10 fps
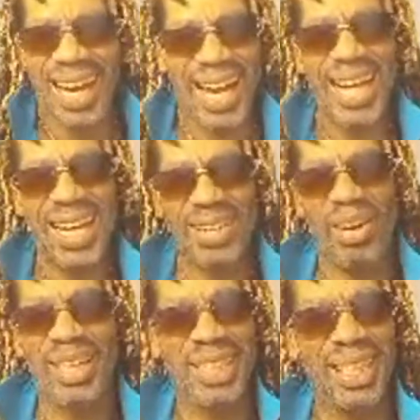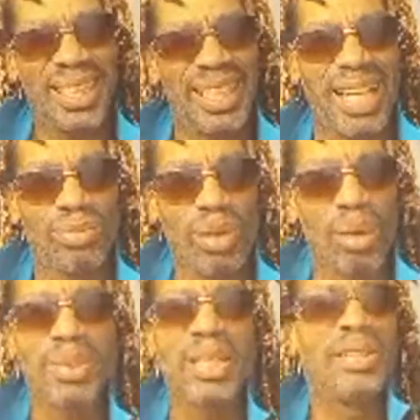had no idea that that's what
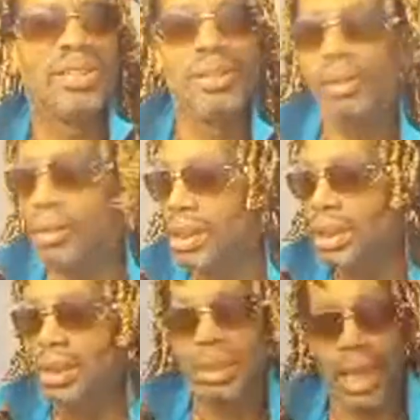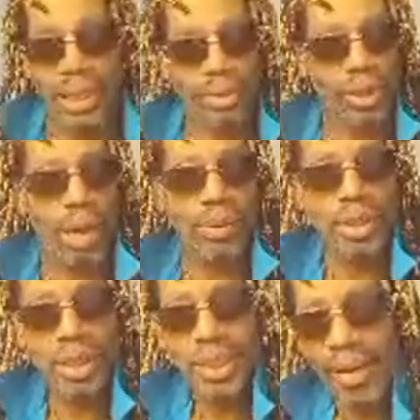I was here to do. I thought I was
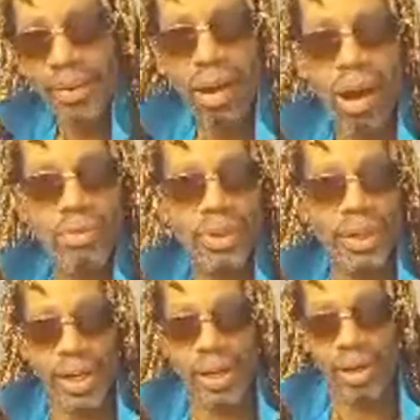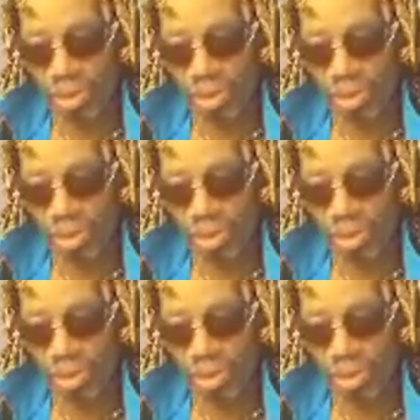just a tarot card reader and an